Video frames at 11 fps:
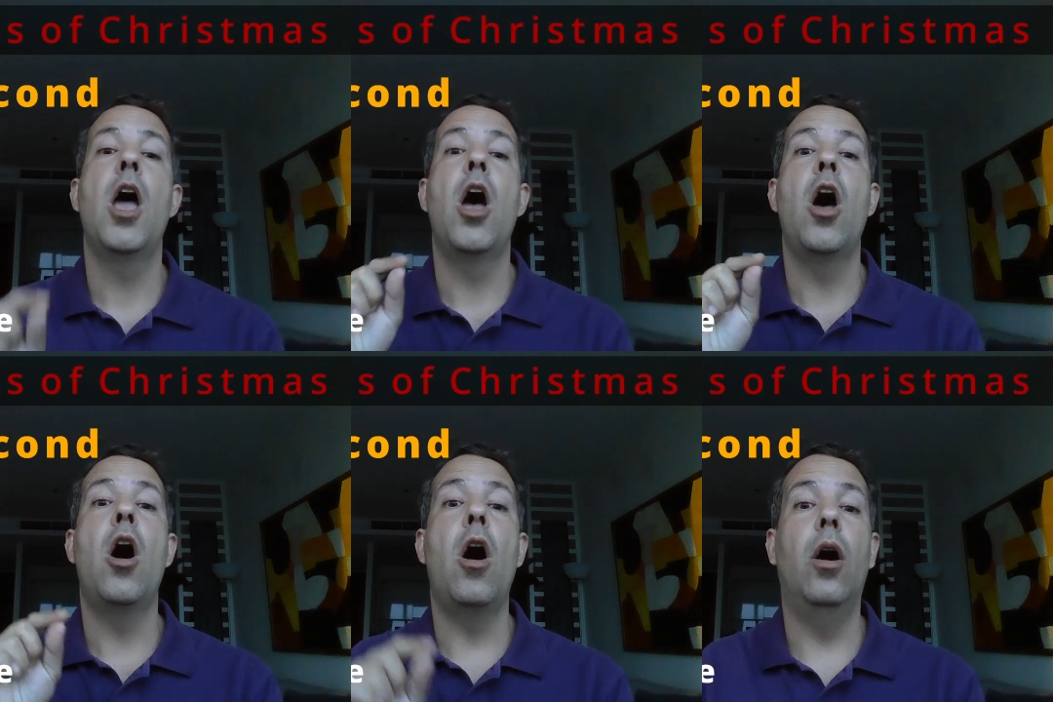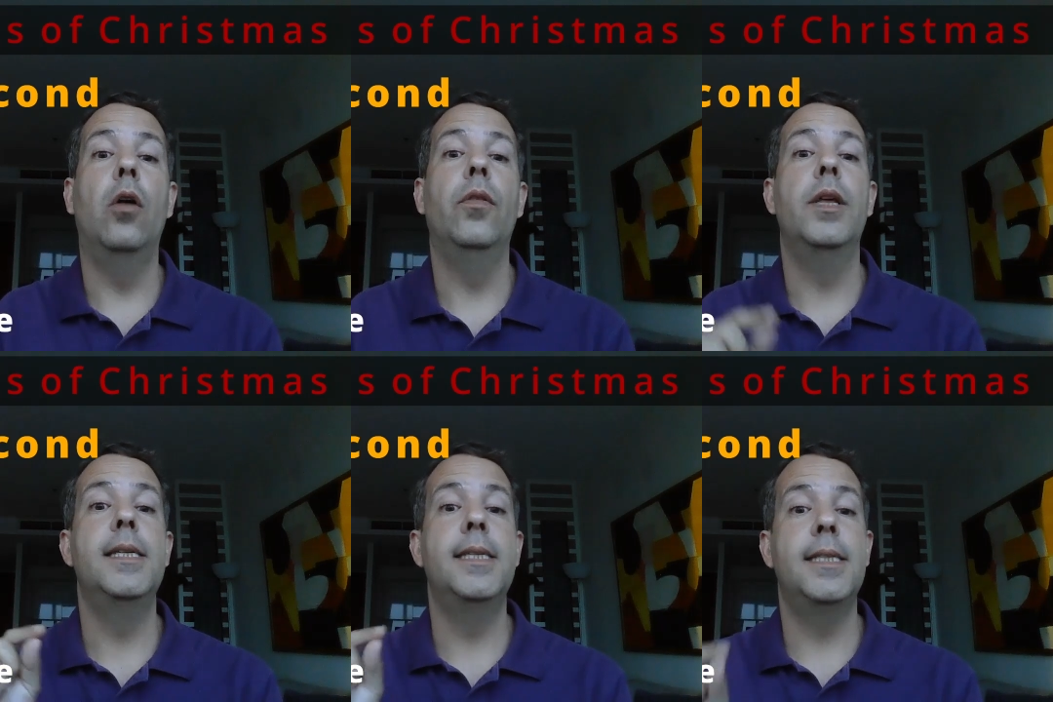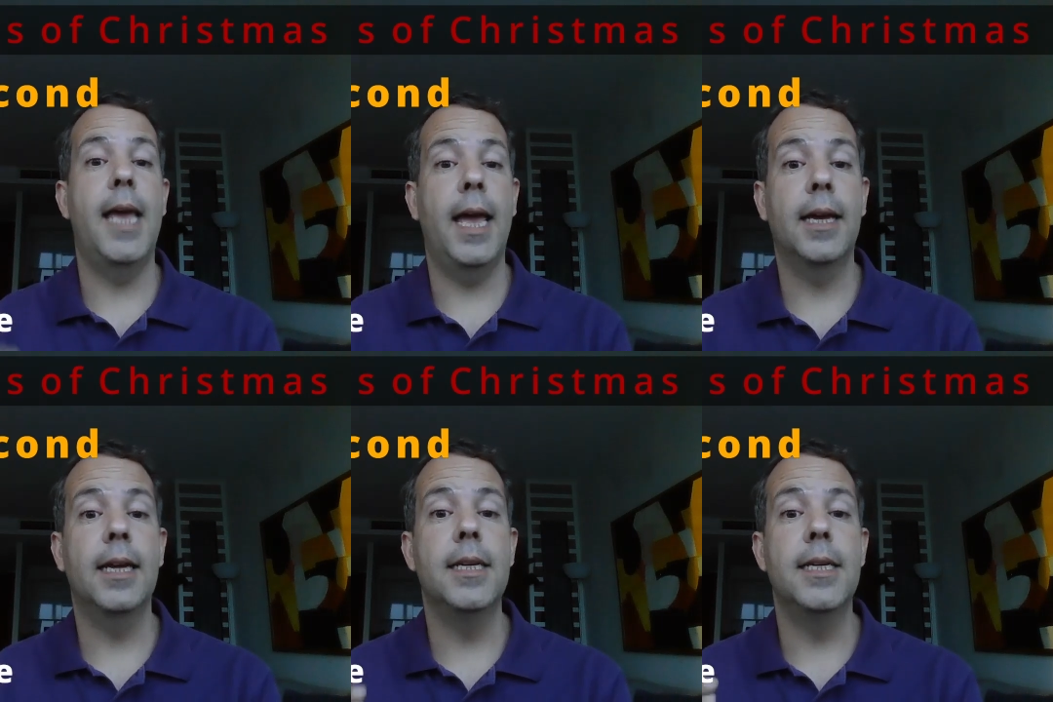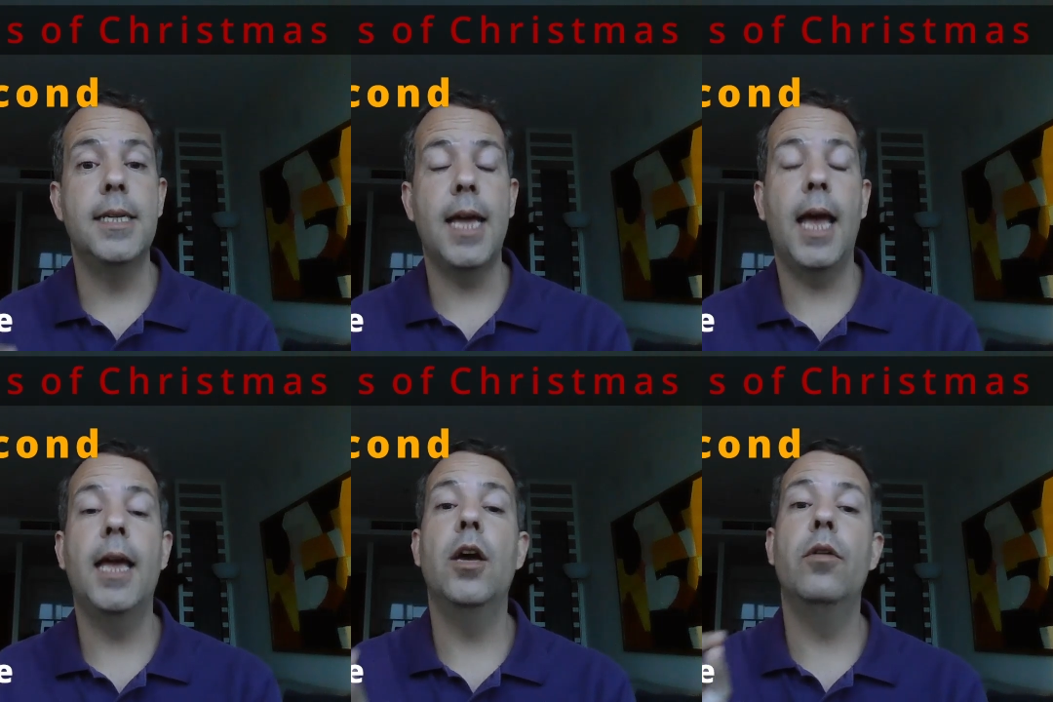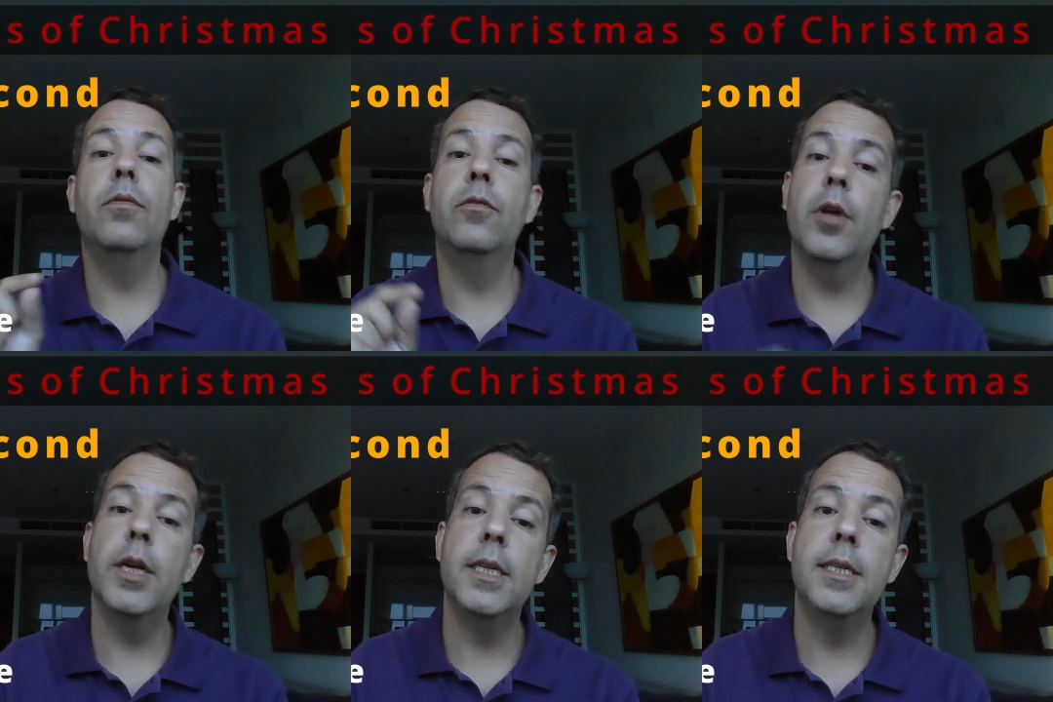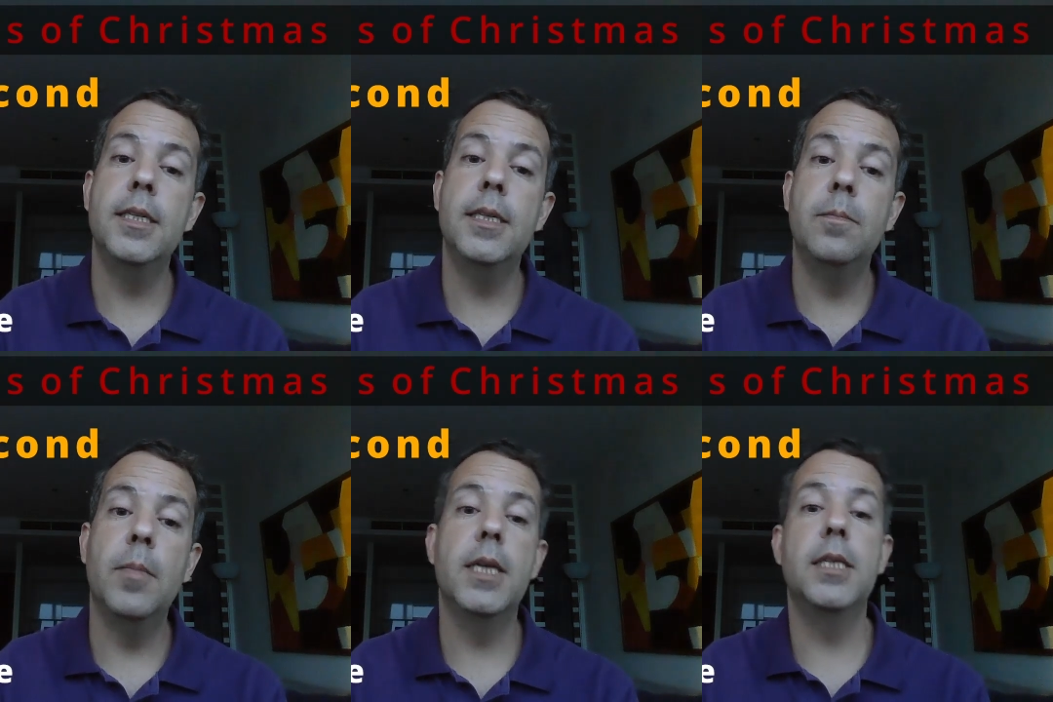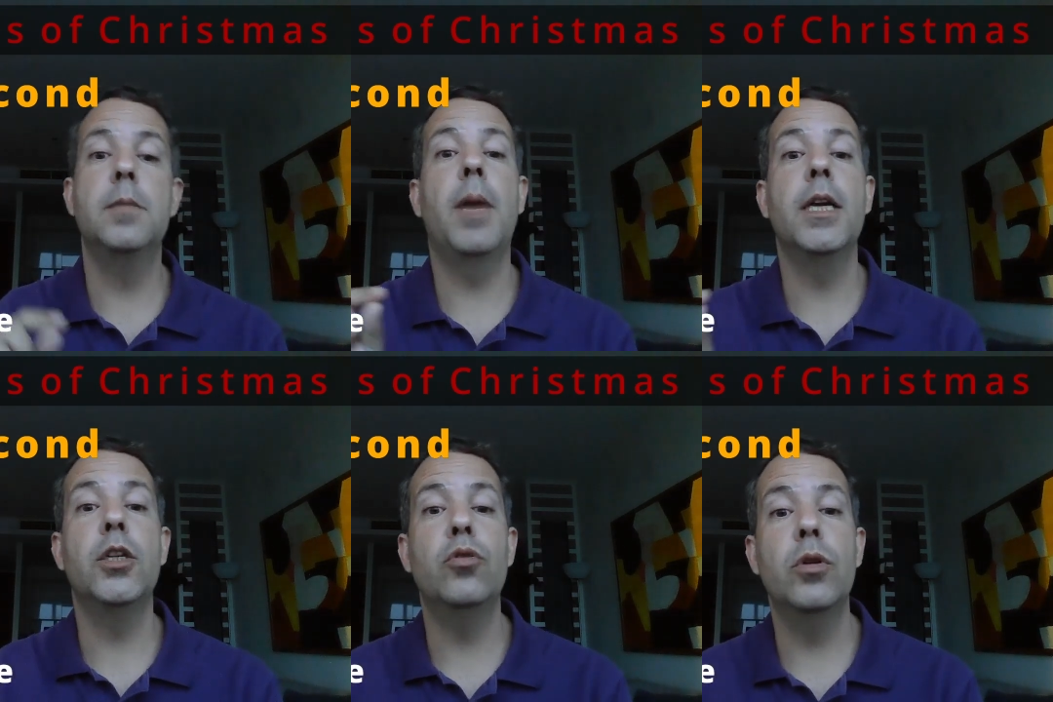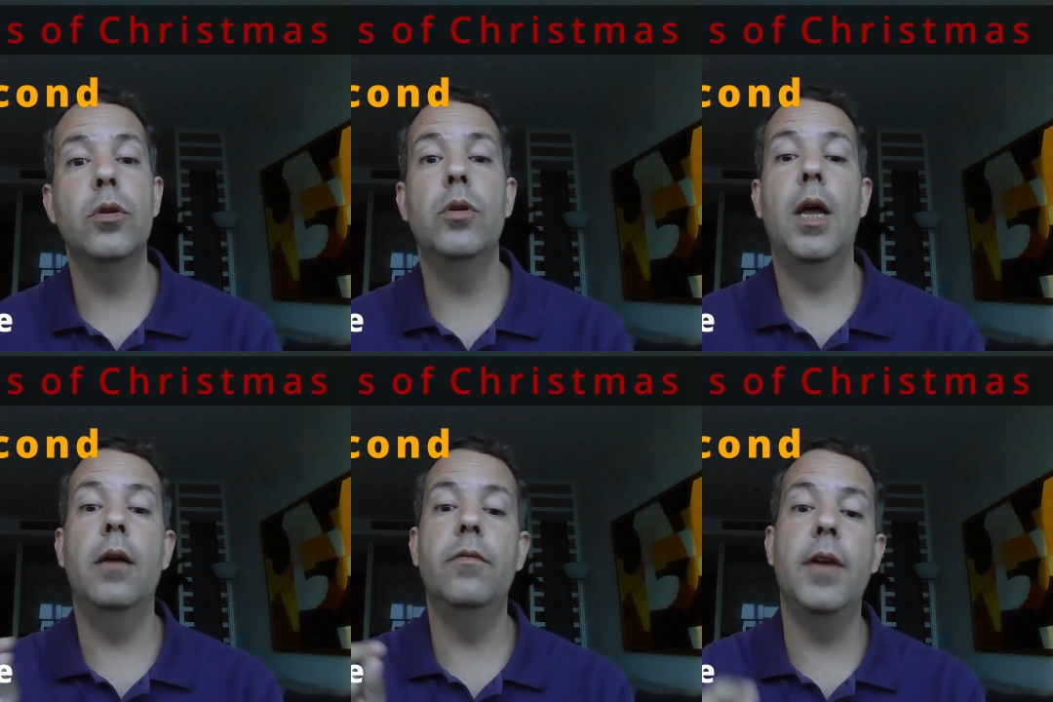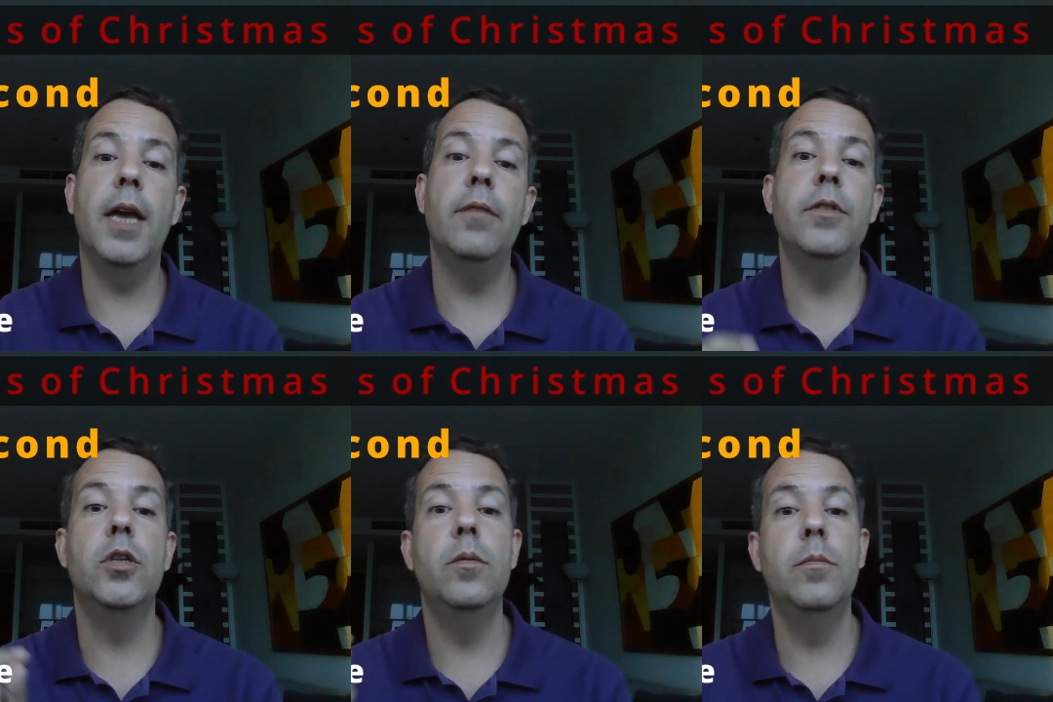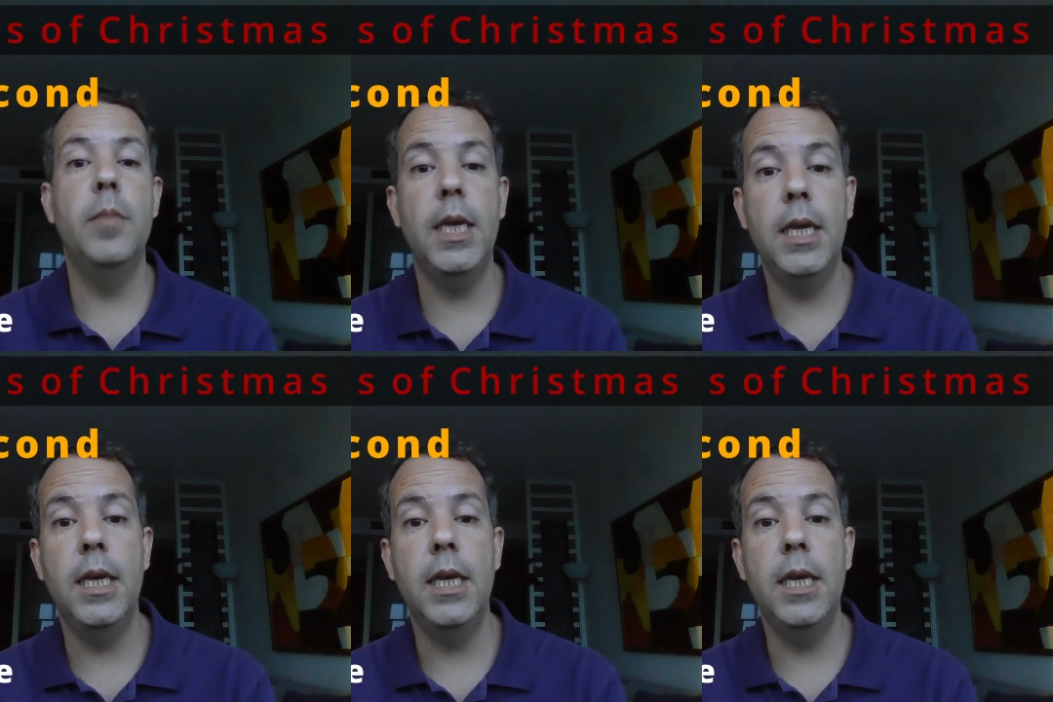On the second day of Christmas, my true love gave to me